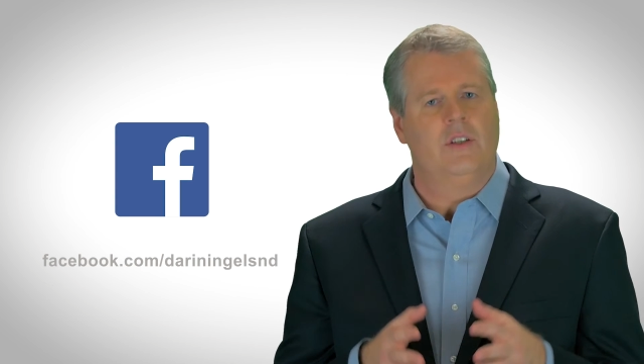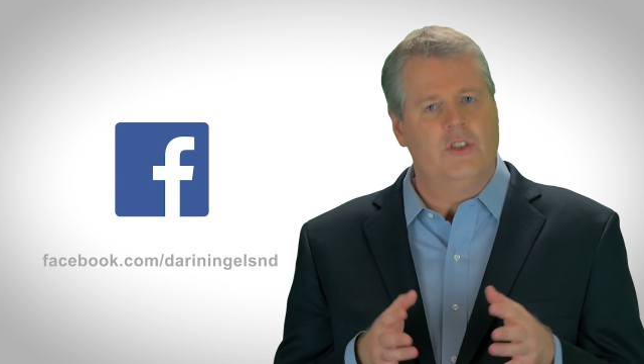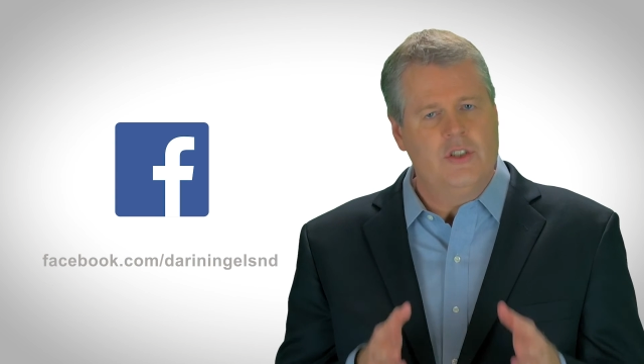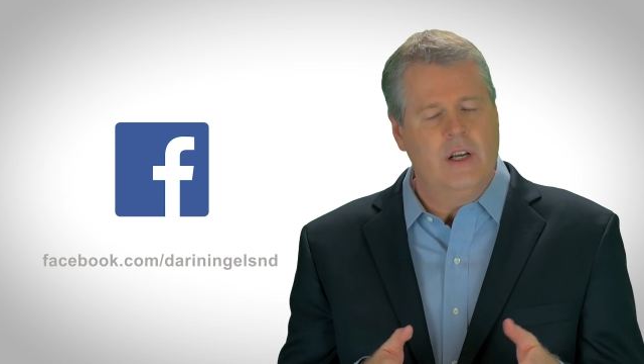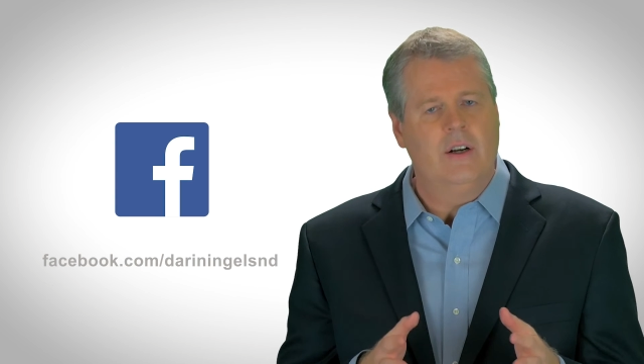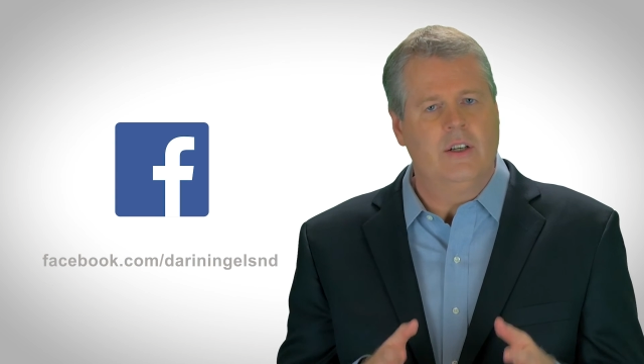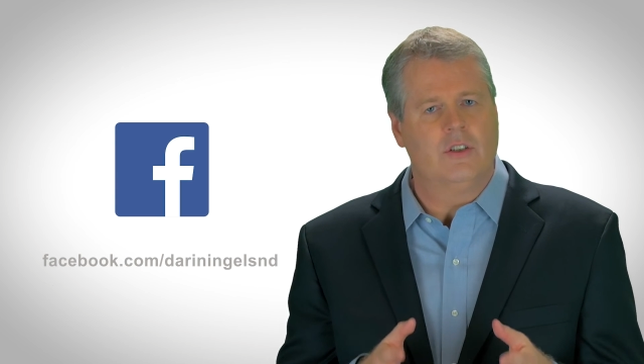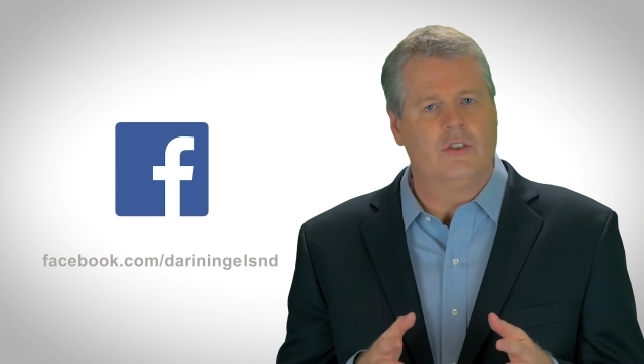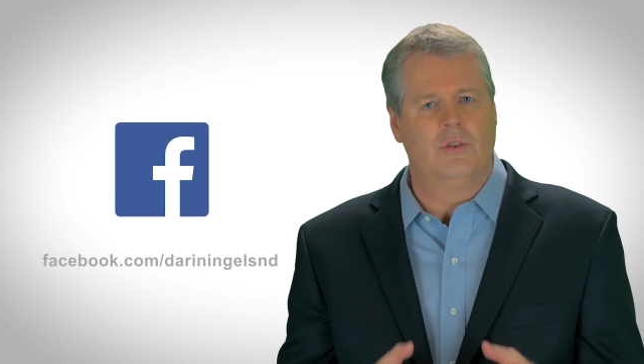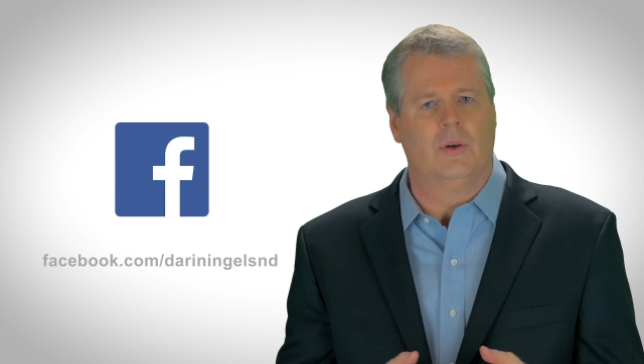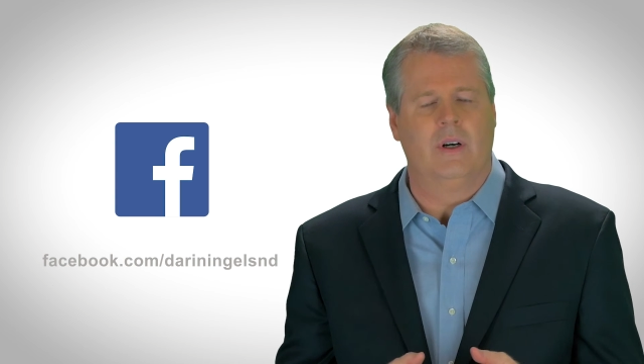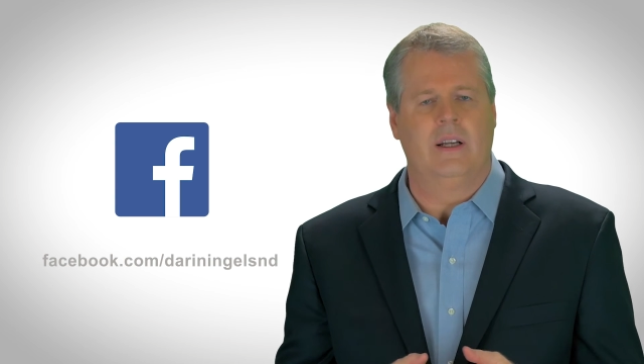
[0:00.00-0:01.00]
to share your
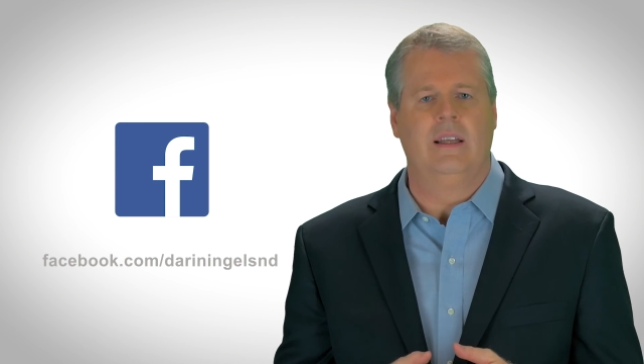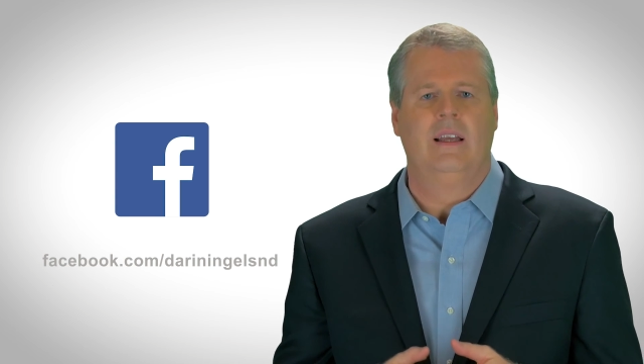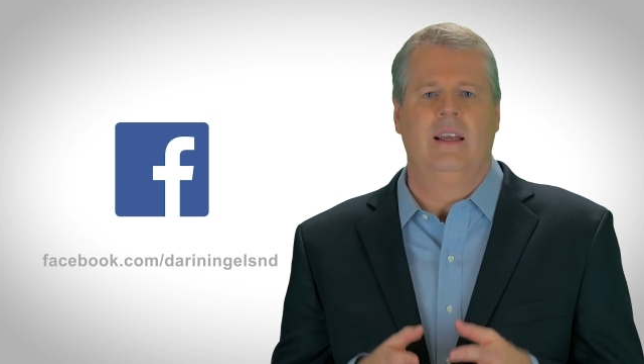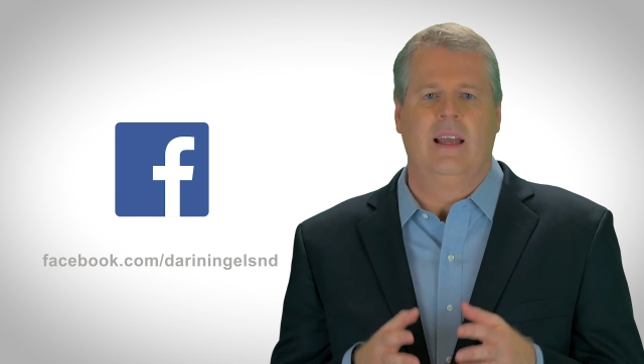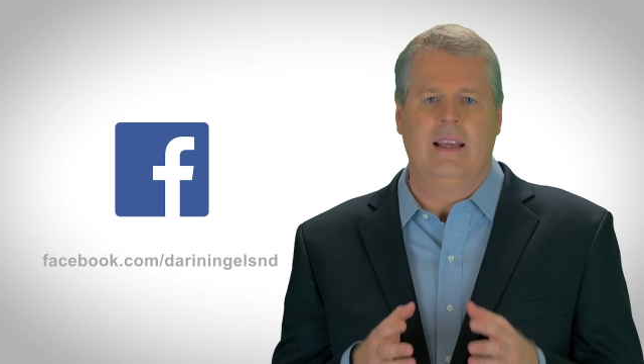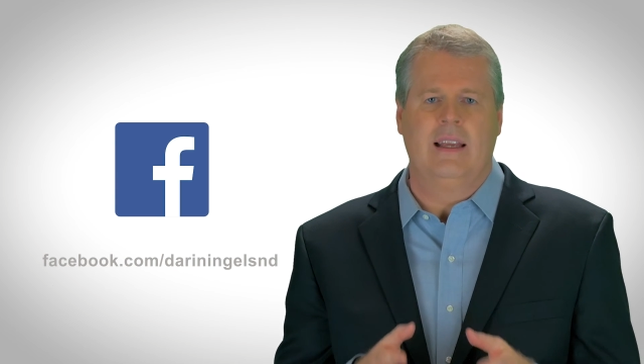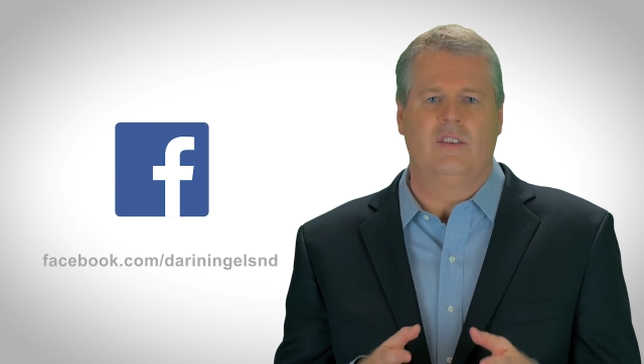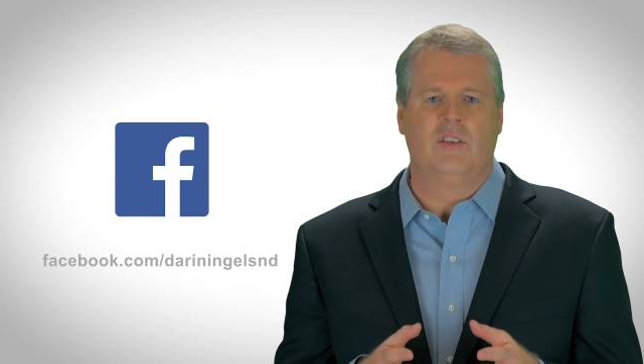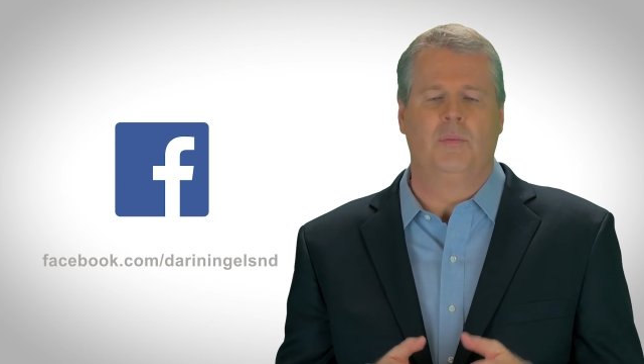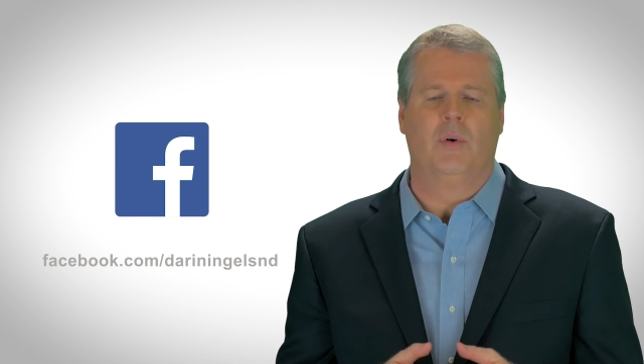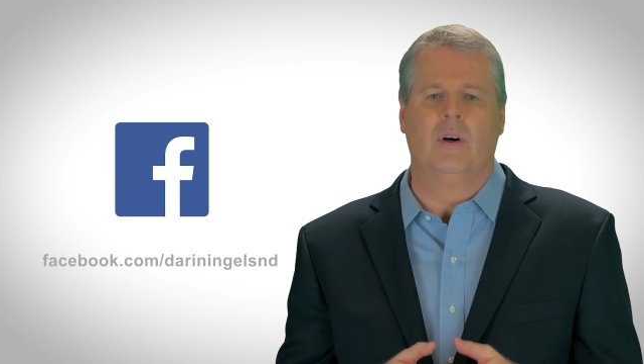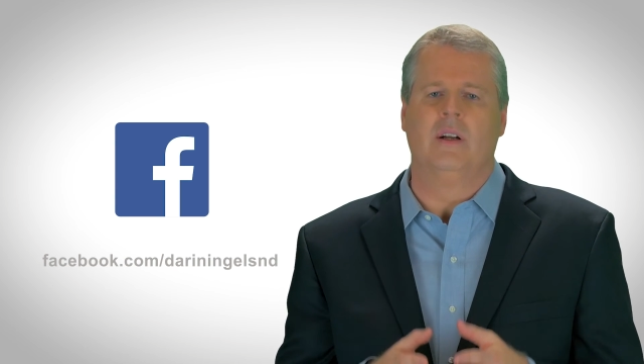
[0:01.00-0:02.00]
story and get
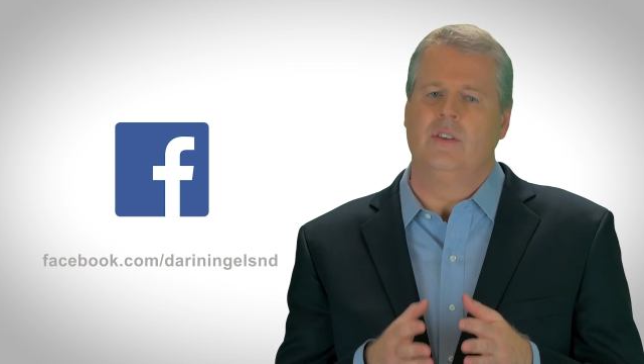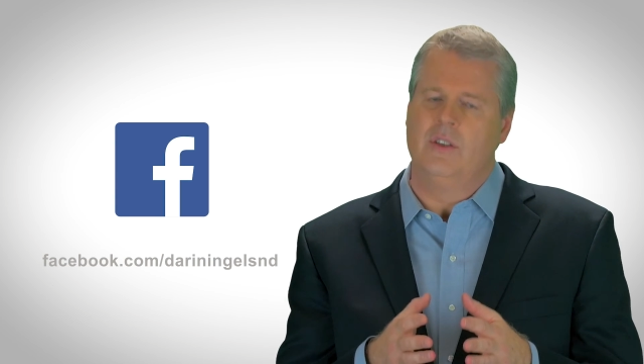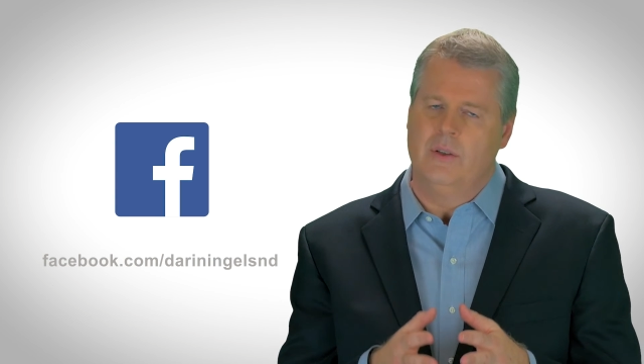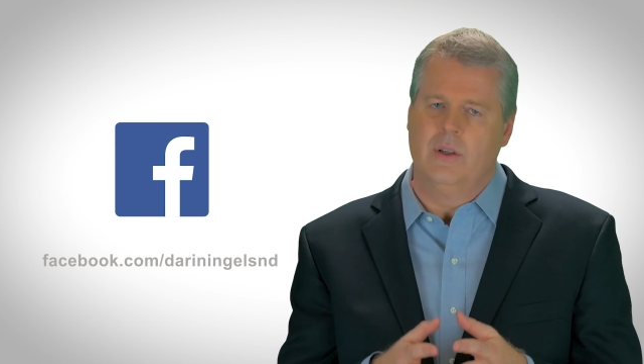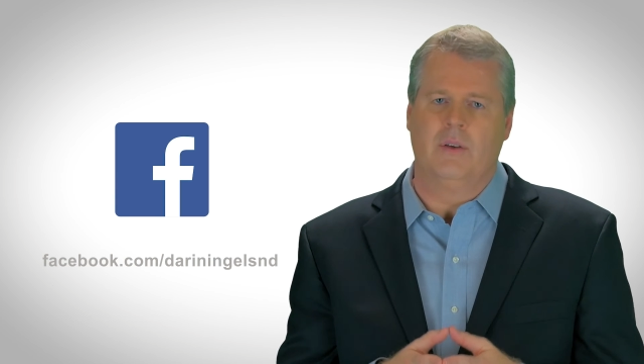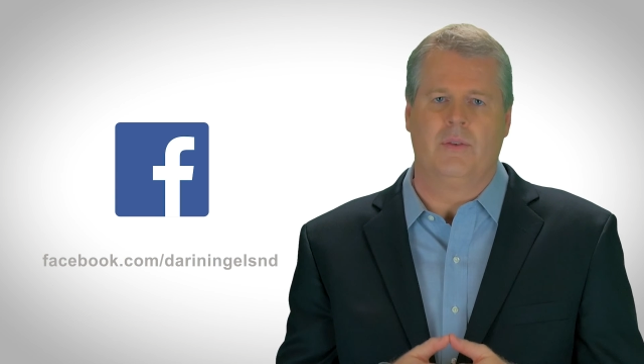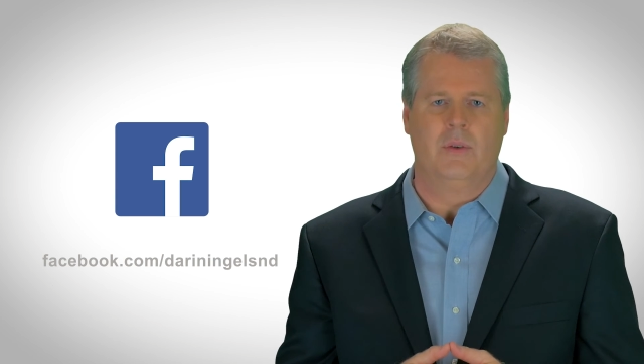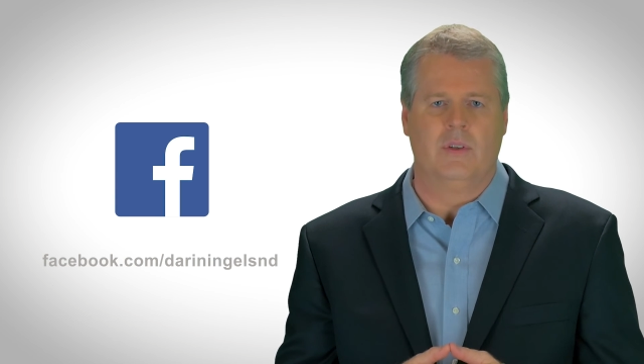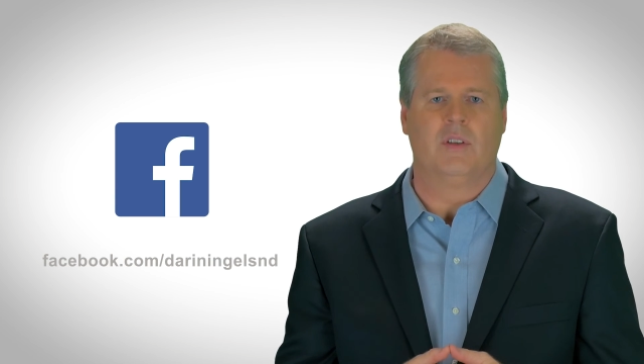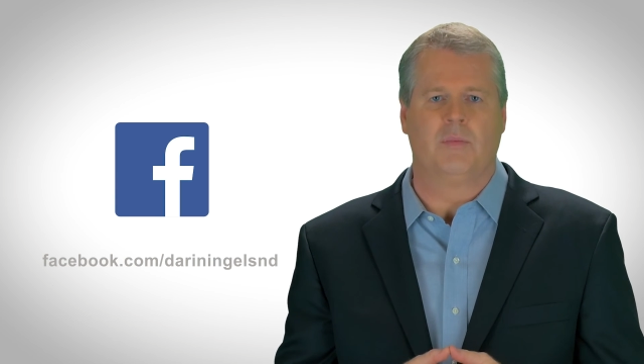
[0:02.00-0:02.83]
support as you go through this